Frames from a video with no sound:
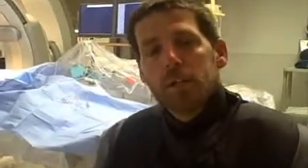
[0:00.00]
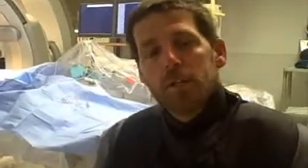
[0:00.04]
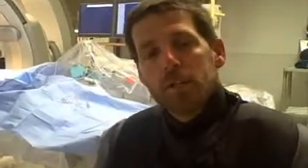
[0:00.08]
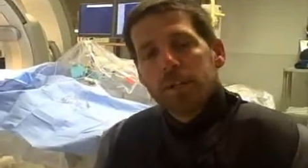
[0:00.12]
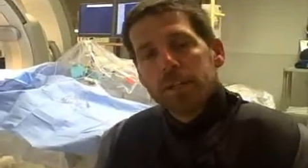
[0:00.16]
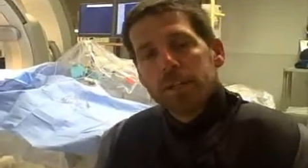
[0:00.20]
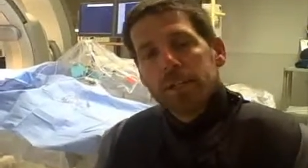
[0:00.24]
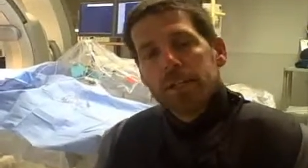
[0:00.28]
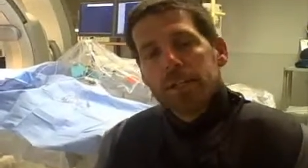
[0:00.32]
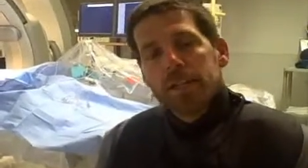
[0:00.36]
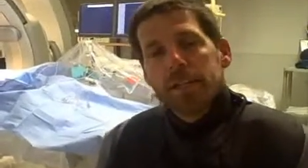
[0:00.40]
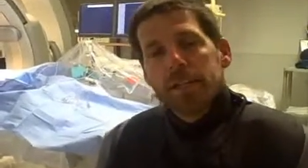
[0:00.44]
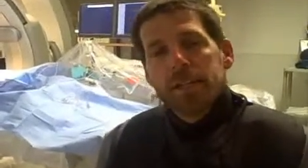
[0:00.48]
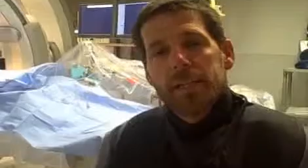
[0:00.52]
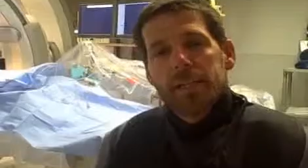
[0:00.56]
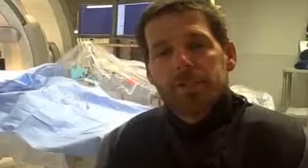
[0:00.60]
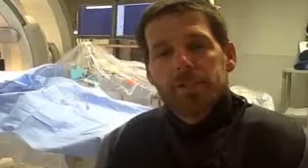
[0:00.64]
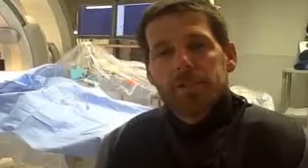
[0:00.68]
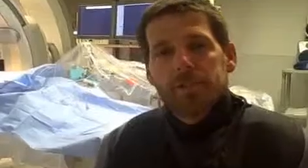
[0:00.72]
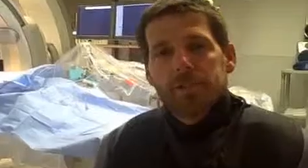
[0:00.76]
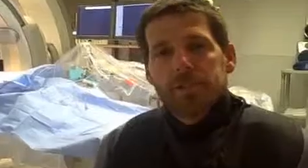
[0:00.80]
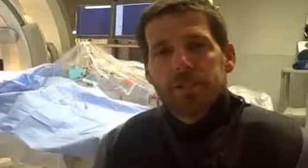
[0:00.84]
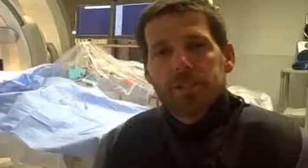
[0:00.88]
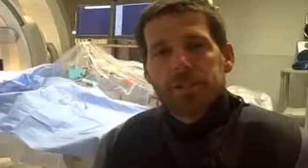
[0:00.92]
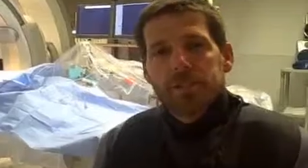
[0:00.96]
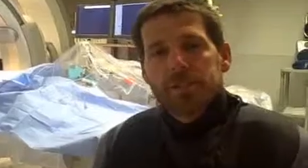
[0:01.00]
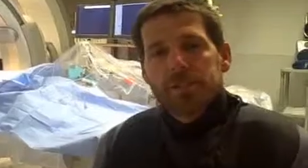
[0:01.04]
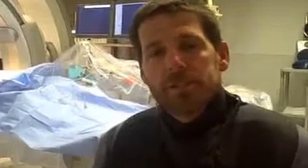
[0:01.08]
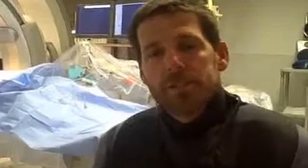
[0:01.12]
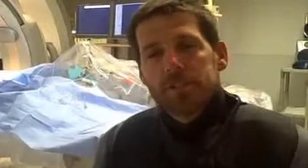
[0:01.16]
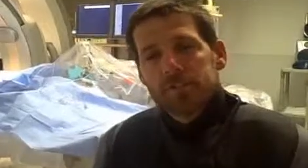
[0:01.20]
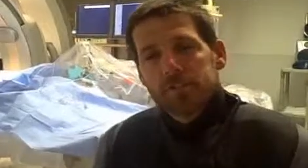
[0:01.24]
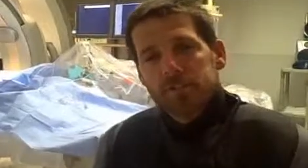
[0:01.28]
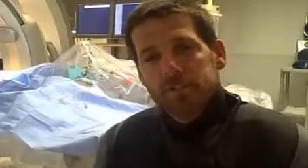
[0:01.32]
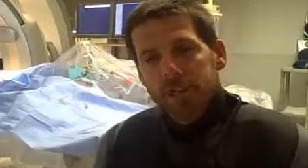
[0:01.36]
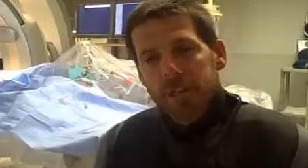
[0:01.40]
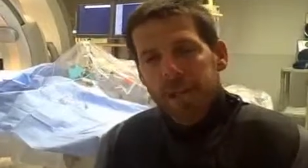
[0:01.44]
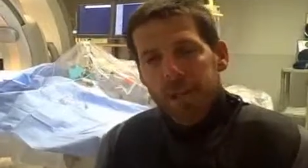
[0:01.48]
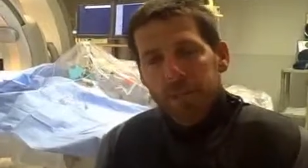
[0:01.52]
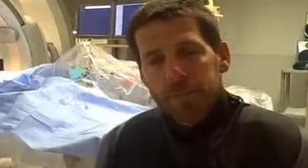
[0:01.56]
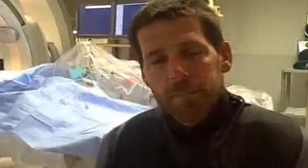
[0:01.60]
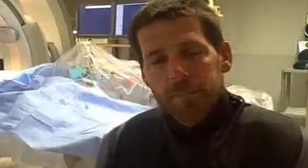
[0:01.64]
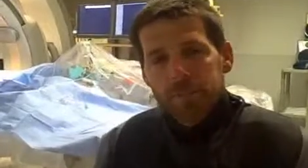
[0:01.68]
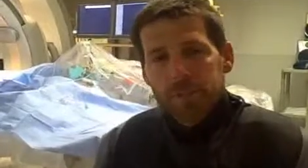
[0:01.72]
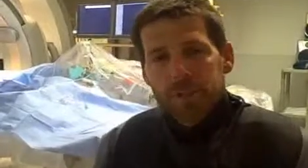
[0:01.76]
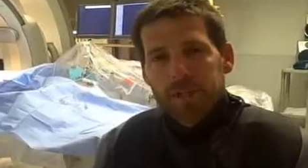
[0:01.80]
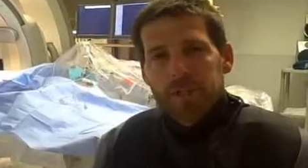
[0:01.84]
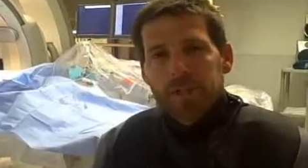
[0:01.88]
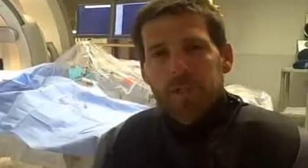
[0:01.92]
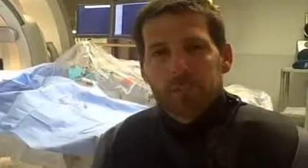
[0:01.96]
go in and just
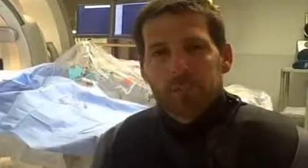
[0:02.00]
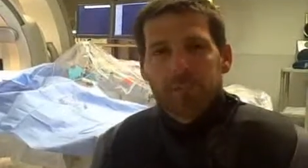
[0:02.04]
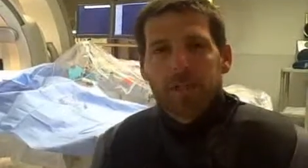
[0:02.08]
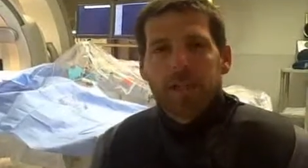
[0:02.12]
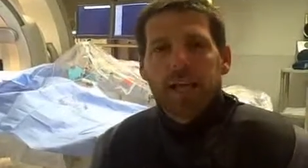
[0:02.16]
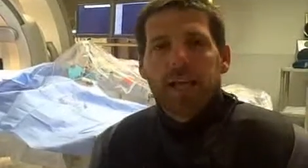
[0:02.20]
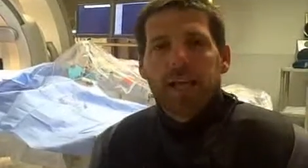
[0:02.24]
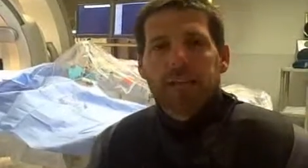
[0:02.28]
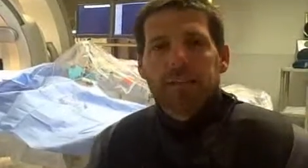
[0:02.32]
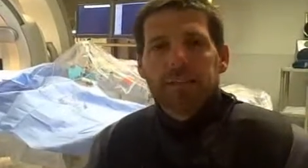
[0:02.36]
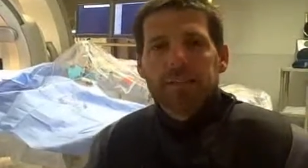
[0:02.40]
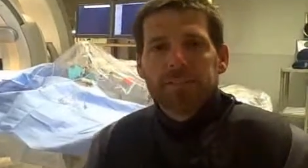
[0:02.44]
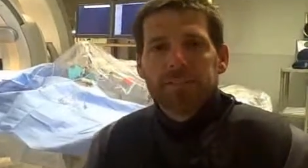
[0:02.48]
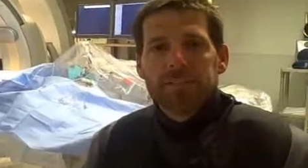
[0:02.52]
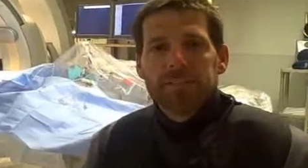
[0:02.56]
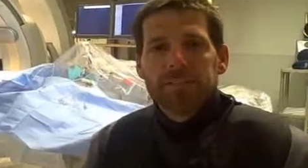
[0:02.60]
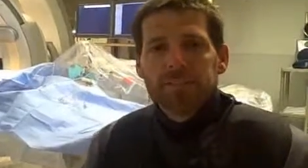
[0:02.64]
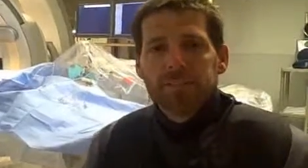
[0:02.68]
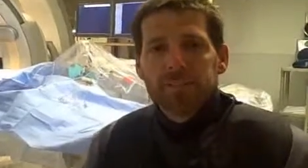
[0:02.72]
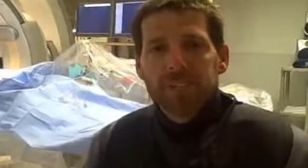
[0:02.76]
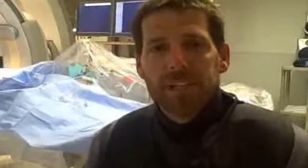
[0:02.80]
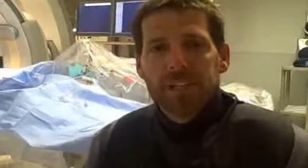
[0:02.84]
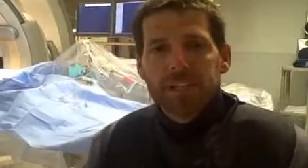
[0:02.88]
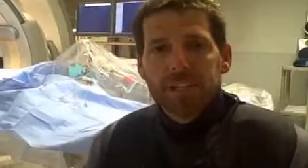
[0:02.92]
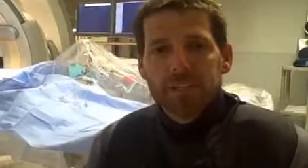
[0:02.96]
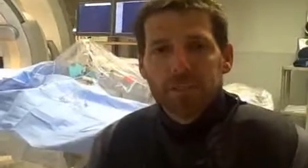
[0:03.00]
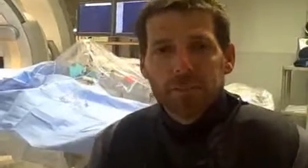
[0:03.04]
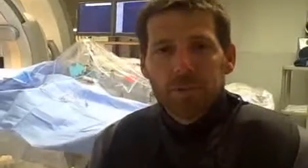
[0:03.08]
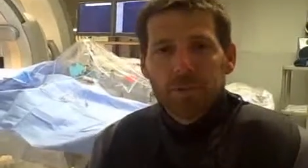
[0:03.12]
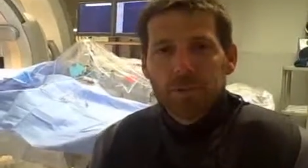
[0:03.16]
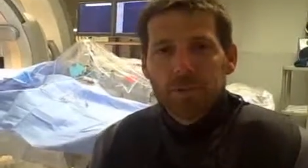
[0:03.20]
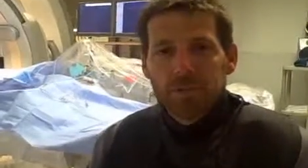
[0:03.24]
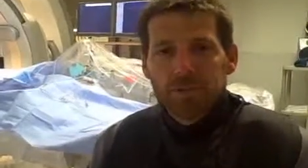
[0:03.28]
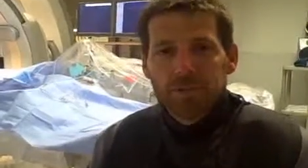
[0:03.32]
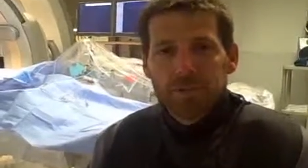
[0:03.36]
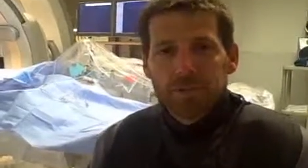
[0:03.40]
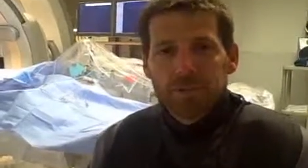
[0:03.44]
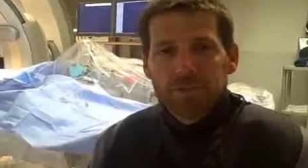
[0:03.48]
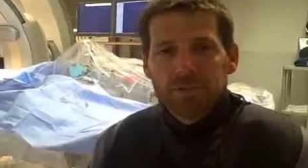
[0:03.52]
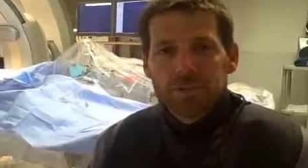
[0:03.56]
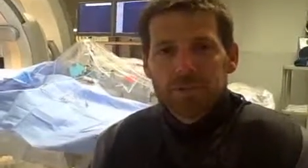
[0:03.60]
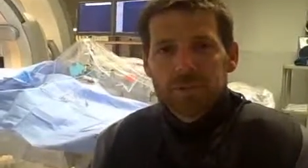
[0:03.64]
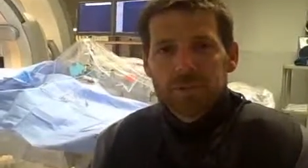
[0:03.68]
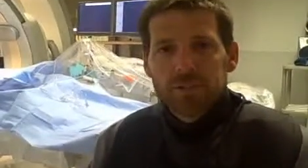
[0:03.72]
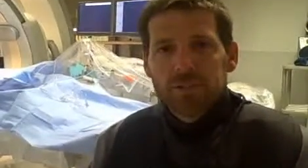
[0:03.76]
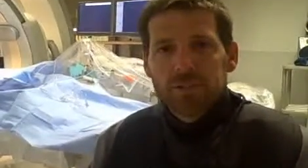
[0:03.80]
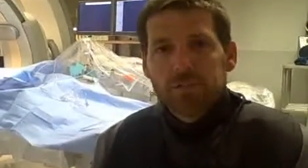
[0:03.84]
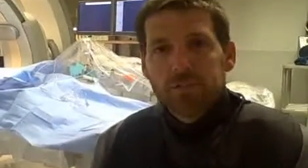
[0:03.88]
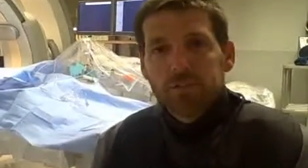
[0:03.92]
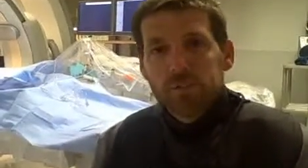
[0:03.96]
evaporate the plaque that's inside the blood
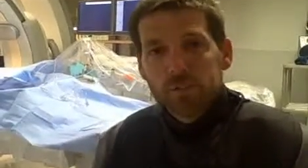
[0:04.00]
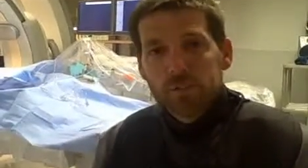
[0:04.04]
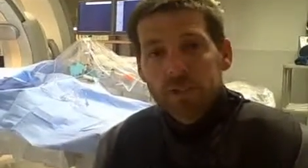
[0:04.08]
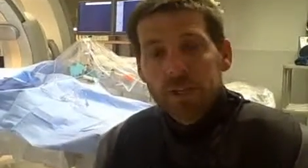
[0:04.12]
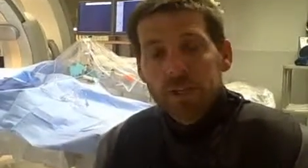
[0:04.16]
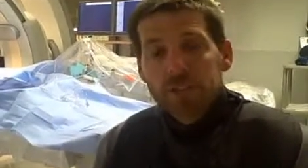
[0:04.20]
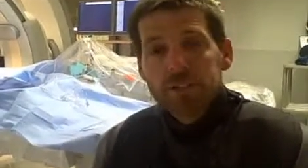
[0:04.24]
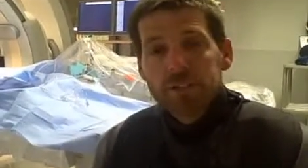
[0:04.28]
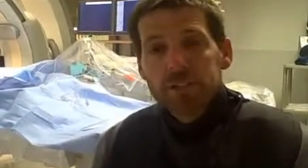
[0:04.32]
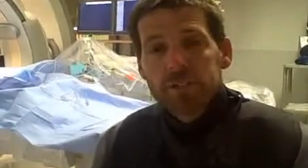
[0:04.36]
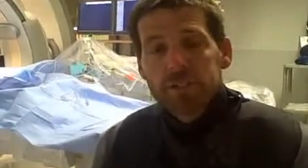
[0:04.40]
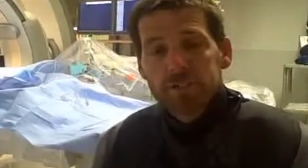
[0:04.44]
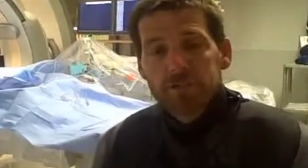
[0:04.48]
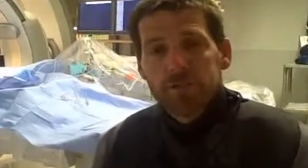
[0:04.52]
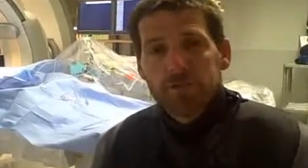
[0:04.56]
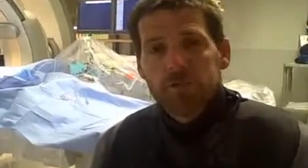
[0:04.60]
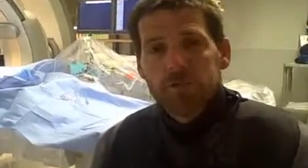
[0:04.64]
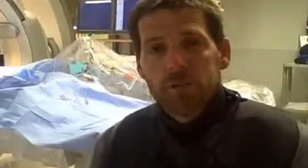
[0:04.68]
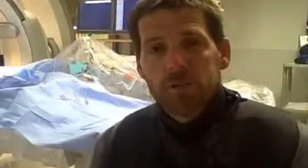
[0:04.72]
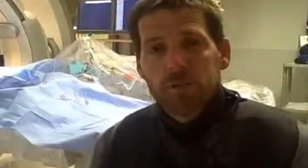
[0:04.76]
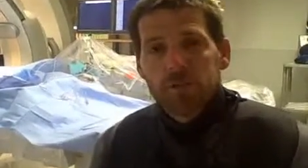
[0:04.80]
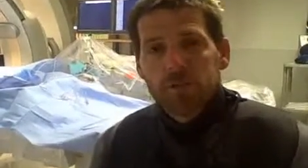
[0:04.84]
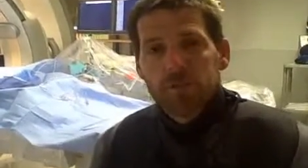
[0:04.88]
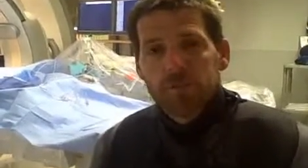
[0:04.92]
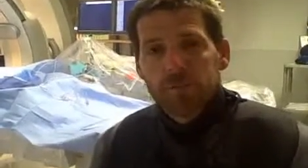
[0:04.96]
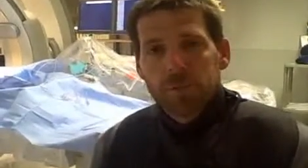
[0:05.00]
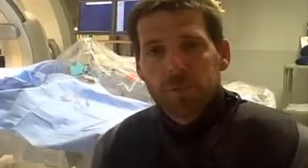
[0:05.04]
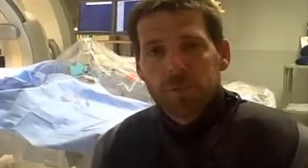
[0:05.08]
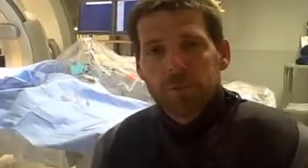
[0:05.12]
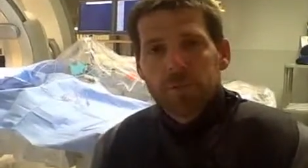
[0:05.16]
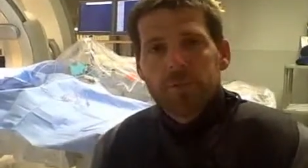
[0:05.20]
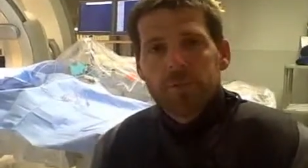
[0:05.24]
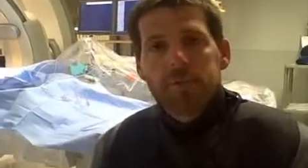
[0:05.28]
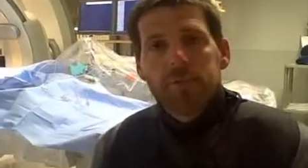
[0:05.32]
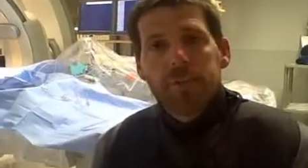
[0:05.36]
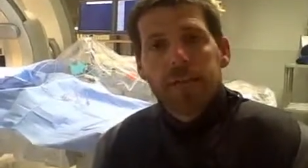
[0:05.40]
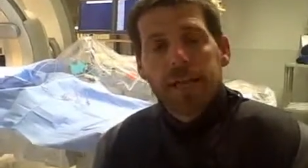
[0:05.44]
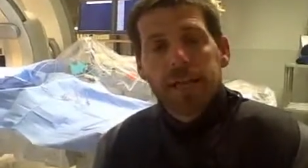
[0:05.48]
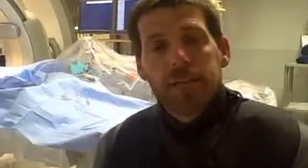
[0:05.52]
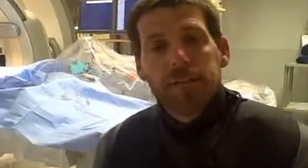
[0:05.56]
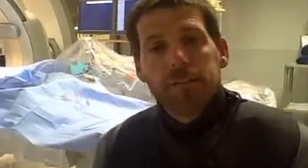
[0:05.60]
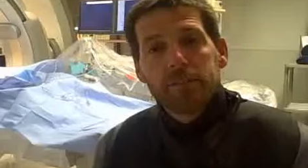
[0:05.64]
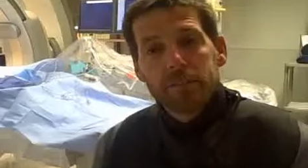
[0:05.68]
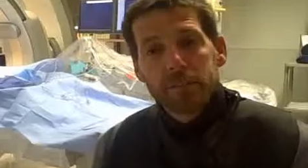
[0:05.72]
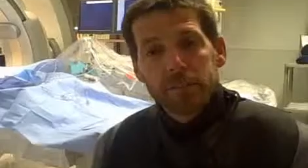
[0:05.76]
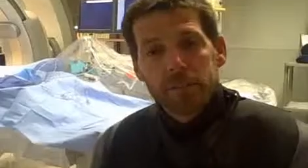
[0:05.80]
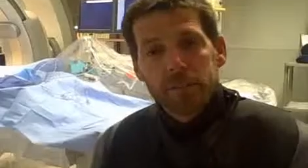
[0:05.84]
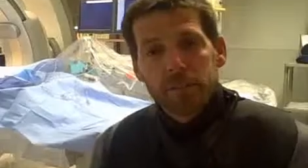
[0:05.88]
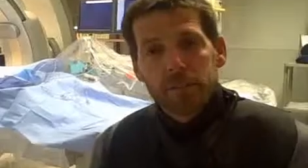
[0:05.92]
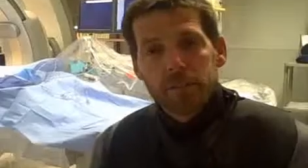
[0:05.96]
vessel that's obstructing the flow of blood
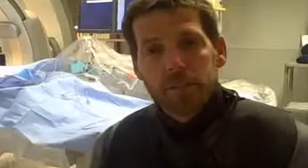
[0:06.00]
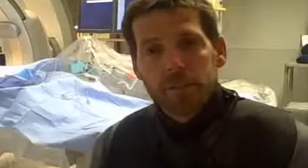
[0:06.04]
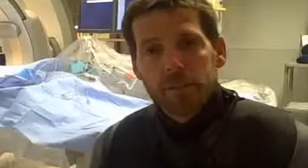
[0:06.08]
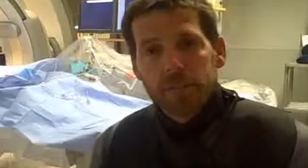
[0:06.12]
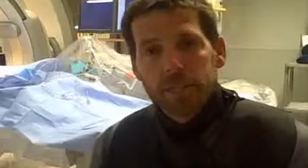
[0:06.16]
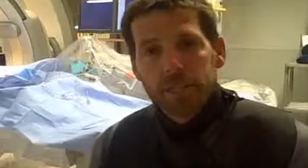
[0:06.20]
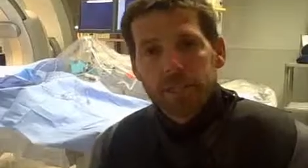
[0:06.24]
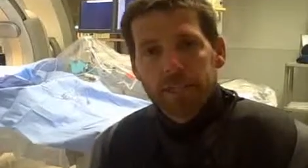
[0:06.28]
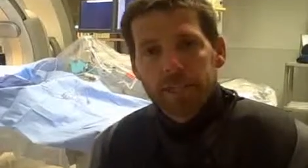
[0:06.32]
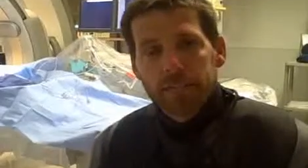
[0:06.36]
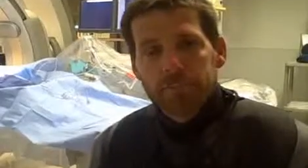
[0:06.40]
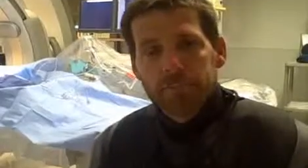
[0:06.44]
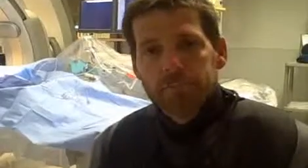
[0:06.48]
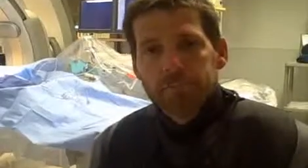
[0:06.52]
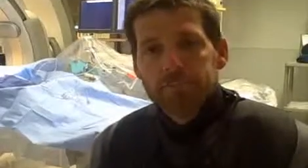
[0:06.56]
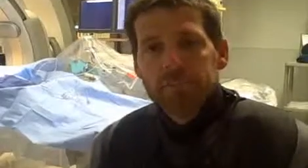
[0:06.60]
down to their lower leg.